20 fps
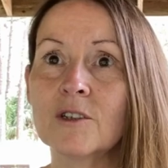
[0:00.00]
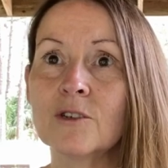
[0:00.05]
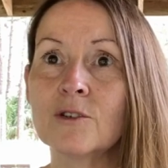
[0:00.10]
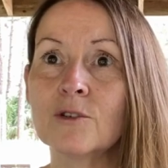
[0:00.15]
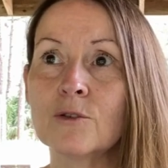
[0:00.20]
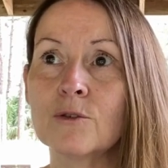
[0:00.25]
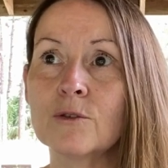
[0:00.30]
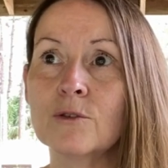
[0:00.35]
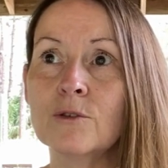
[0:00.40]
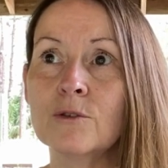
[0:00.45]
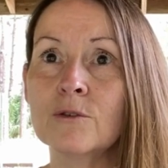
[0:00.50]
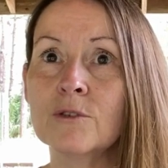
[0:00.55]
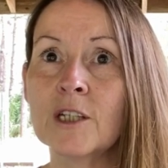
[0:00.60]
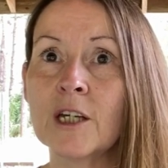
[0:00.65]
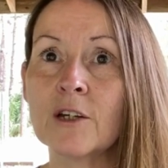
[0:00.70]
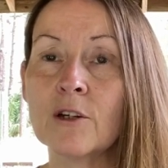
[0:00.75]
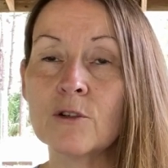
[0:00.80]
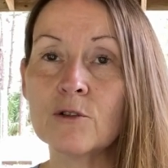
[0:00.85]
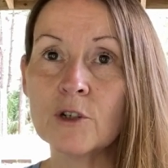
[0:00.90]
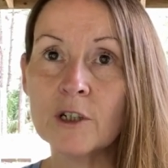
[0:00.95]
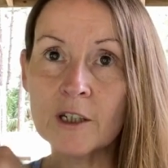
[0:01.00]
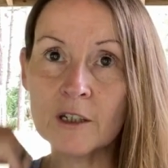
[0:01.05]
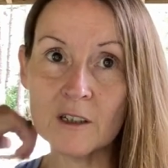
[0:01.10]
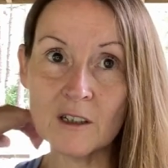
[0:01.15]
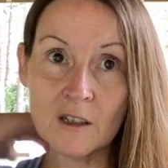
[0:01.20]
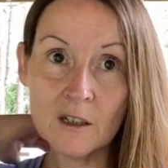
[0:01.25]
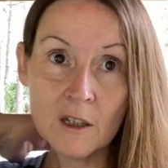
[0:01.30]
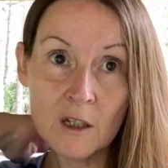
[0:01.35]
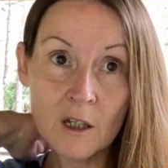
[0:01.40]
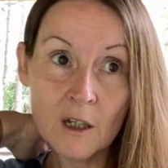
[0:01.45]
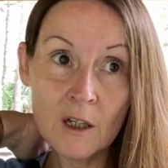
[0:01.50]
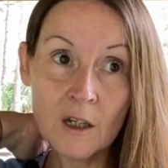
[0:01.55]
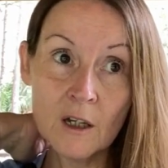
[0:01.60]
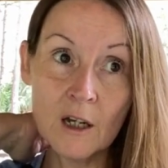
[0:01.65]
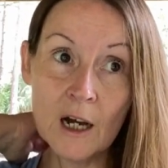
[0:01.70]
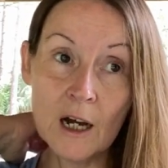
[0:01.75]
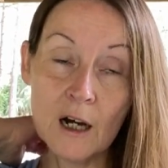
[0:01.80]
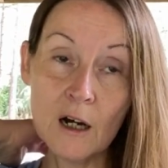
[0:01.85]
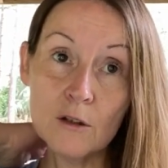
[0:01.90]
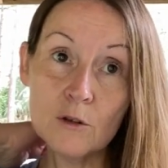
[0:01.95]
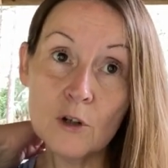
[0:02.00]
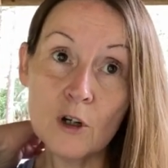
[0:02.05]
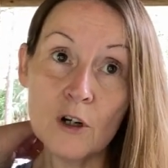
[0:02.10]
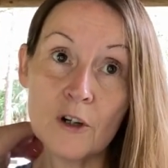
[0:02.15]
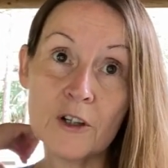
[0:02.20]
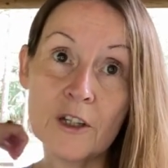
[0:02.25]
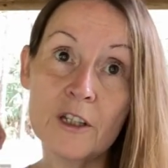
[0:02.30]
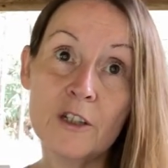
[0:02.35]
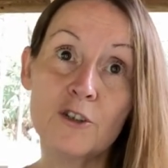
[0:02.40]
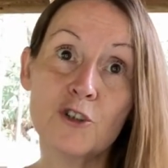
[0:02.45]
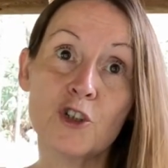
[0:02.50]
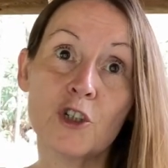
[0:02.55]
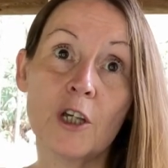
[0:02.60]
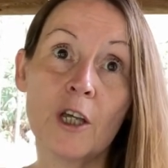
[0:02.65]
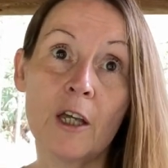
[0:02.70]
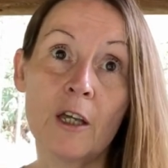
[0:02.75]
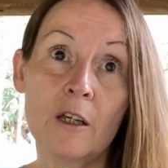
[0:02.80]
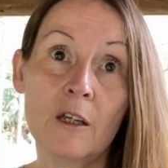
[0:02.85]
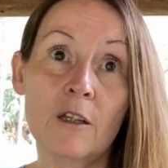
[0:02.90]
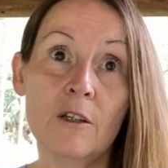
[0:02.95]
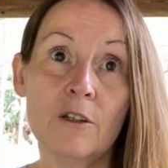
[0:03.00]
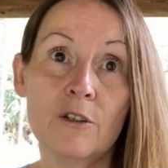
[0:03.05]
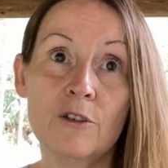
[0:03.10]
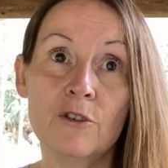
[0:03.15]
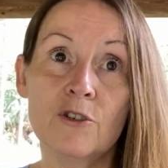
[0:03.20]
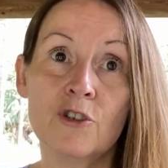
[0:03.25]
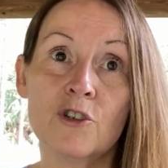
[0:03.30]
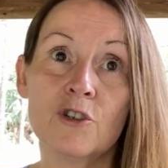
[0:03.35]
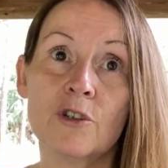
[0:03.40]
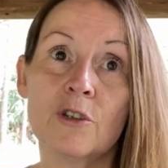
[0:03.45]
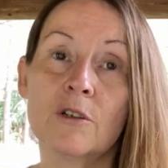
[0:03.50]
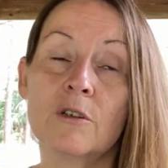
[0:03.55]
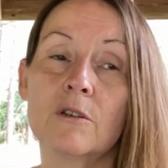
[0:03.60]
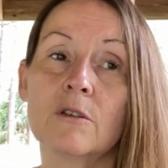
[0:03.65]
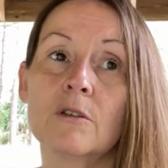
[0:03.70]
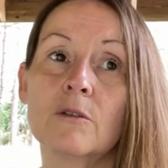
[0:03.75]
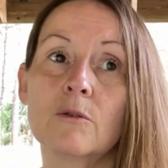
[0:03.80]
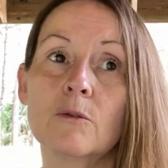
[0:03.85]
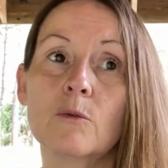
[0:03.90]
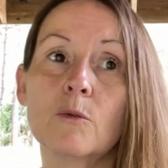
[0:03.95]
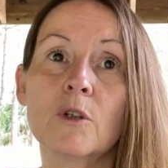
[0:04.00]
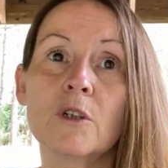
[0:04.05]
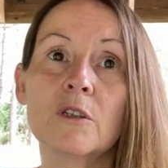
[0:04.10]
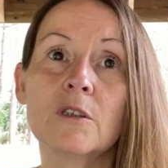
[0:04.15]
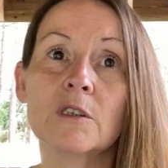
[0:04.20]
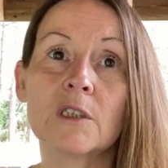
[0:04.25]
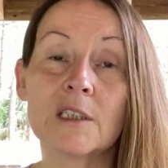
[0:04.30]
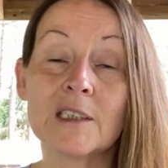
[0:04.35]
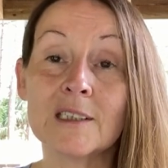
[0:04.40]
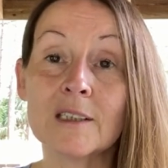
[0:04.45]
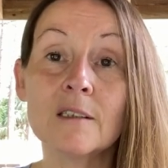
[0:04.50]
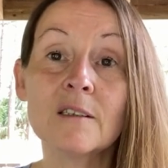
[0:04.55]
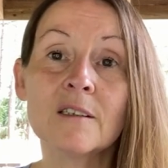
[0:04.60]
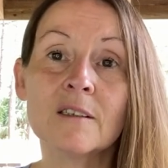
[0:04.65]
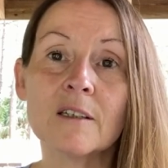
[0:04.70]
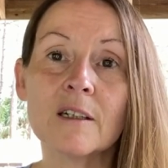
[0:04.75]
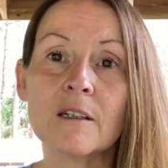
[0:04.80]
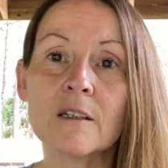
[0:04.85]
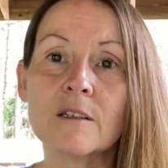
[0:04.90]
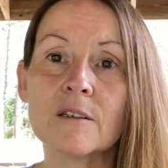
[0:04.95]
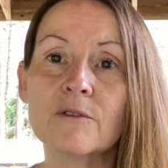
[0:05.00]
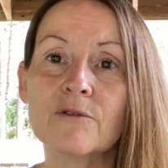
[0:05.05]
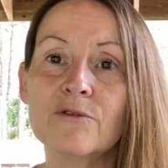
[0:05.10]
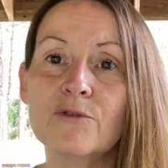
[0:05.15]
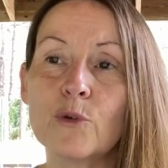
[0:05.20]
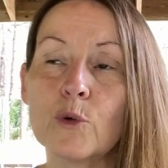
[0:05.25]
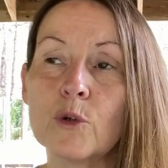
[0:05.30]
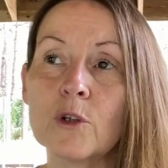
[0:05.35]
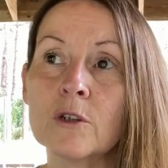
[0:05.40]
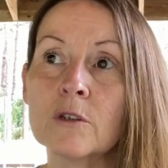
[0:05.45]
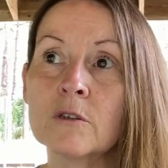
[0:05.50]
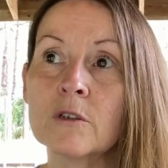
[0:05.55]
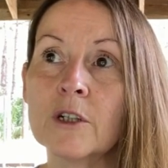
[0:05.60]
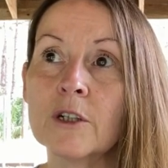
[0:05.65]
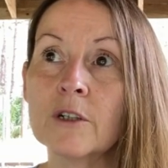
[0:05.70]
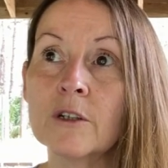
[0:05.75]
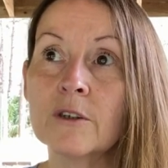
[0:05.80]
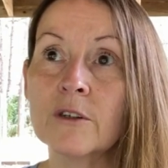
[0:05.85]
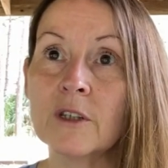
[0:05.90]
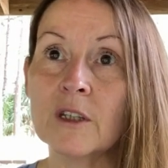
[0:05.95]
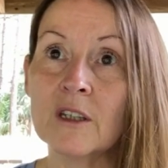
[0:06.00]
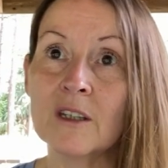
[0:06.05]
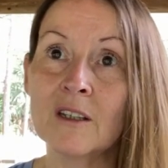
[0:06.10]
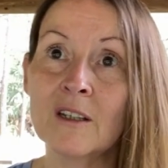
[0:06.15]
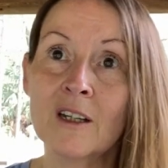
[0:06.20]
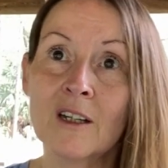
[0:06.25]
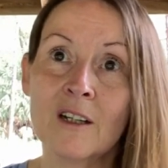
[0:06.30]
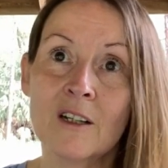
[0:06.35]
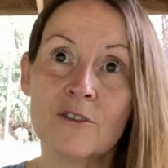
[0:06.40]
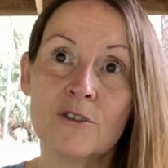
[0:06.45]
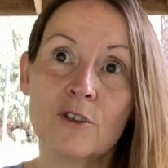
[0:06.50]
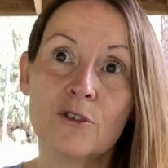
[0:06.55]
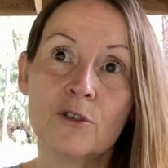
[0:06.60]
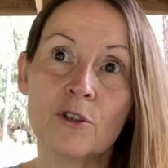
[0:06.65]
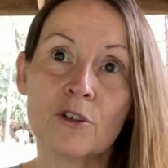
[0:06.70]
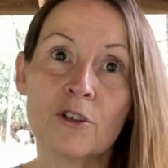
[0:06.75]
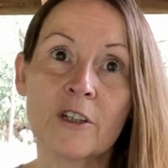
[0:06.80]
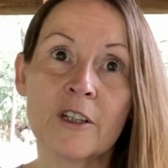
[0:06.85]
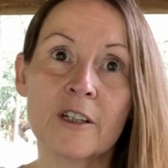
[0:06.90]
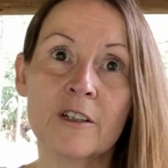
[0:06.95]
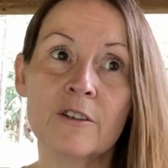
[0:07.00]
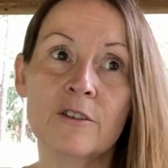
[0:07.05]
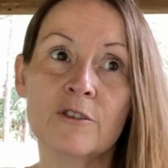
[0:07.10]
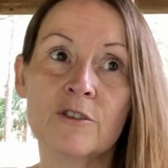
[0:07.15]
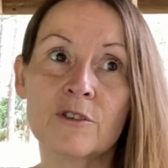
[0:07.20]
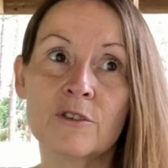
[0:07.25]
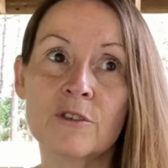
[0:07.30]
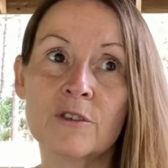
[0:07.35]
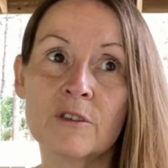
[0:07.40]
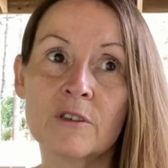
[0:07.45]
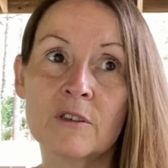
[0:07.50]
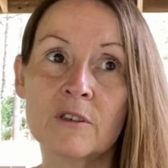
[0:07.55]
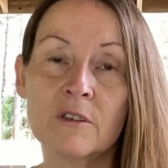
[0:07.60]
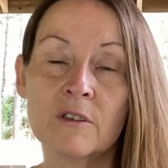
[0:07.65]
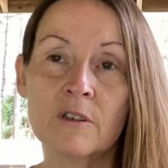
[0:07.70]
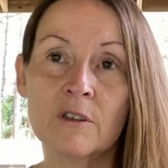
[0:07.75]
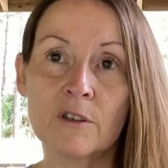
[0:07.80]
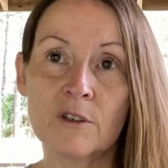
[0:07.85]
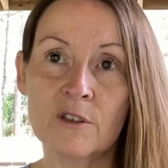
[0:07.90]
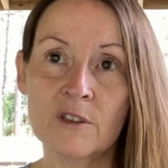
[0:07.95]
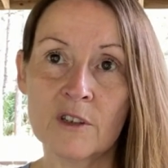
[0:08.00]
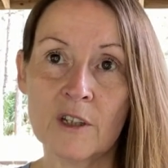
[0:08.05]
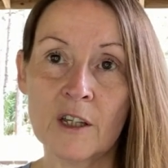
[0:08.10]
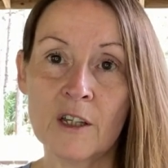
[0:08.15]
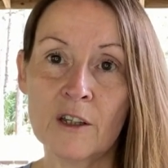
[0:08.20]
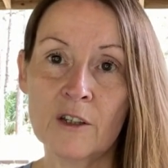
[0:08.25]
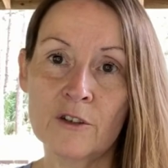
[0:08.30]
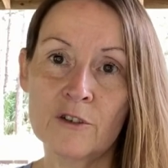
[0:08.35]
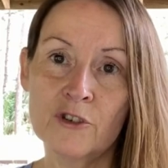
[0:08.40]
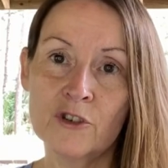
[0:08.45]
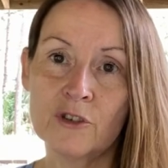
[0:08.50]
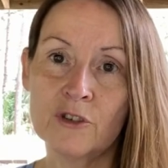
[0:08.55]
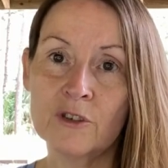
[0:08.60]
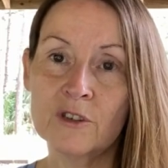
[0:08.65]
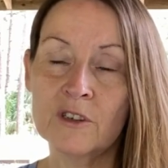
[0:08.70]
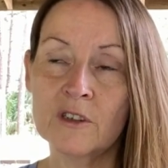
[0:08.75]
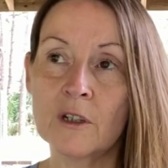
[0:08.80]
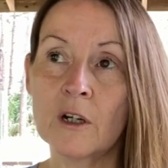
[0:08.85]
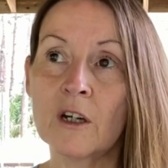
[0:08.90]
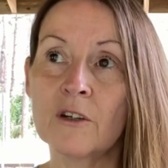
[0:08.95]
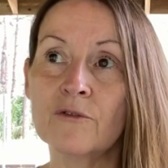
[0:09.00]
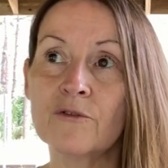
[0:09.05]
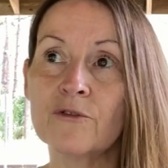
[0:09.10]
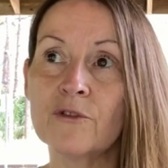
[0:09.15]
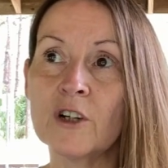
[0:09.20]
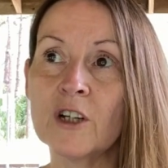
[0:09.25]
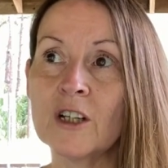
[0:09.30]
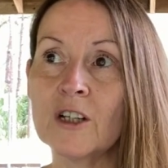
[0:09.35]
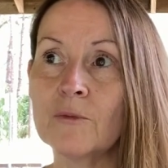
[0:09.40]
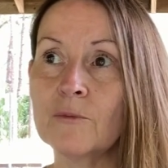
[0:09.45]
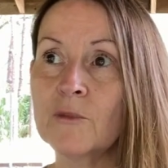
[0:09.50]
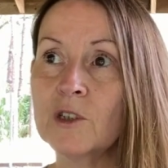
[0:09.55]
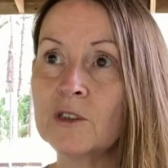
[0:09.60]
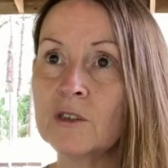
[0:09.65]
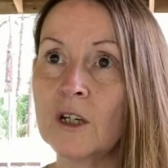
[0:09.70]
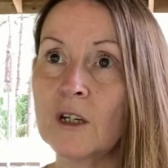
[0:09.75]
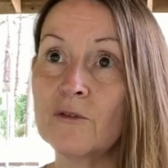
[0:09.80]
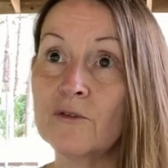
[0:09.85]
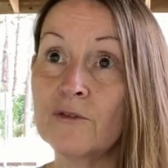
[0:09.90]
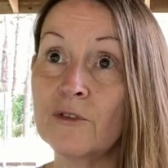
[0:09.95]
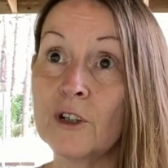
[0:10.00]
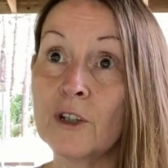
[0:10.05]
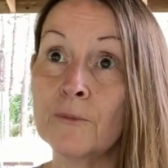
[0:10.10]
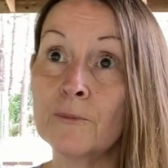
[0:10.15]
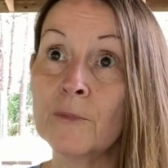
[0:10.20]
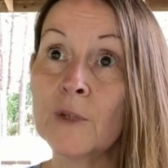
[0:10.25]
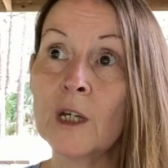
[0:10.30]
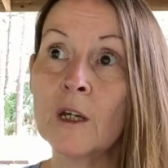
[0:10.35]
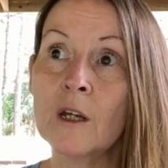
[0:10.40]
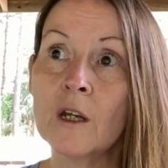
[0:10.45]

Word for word: You know, you take a look at how long each age was existing for, like the the dark ages, this age, this time frame, this time frame.